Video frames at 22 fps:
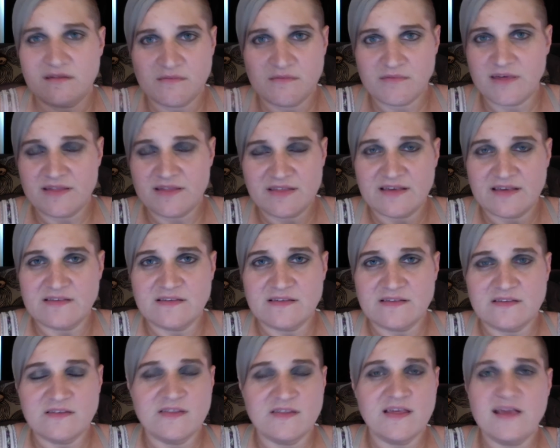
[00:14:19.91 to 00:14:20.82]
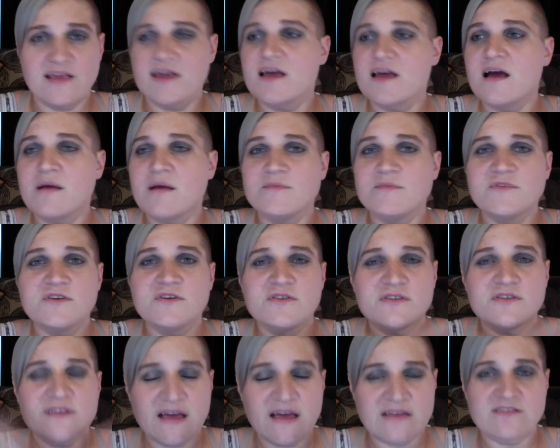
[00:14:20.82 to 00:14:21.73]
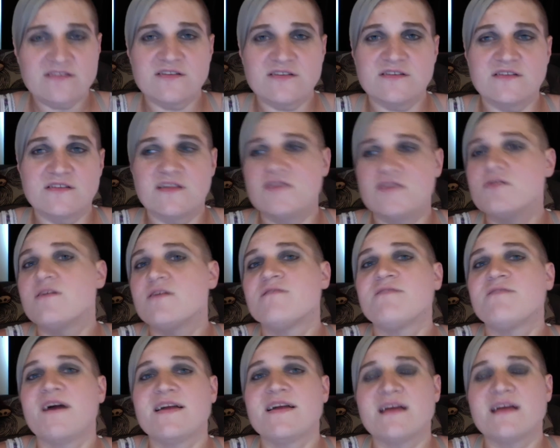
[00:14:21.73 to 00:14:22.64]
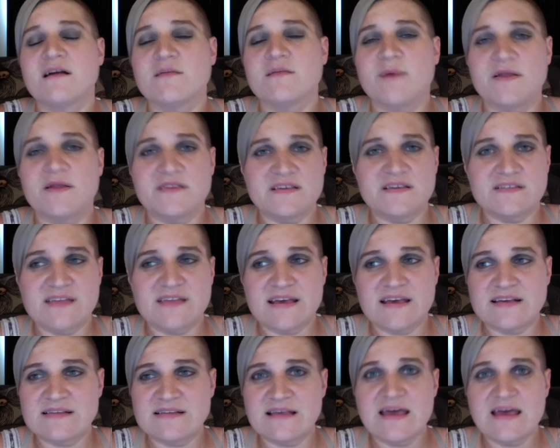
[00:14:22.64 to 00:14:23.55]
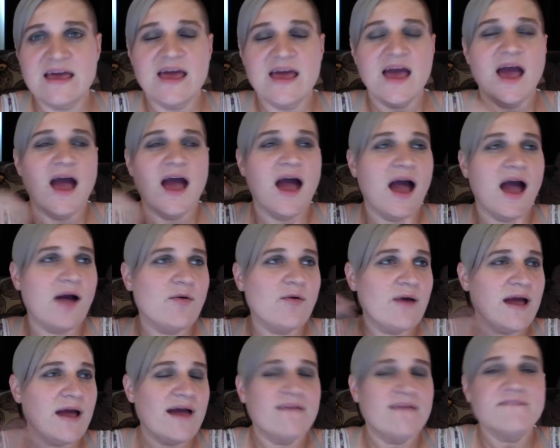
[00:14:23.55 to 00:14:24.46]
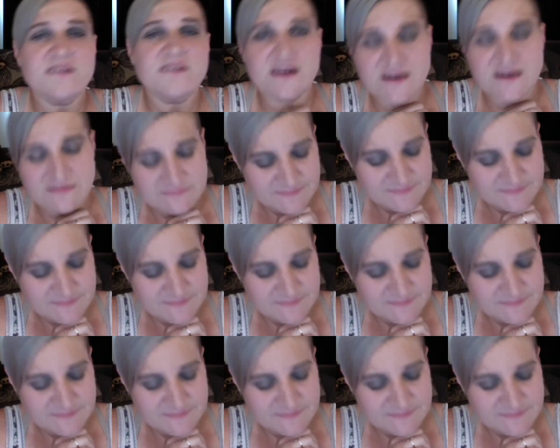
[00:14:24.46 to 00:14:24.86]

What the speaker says: like this so that it can come to your attention so that you can find out about these things. However,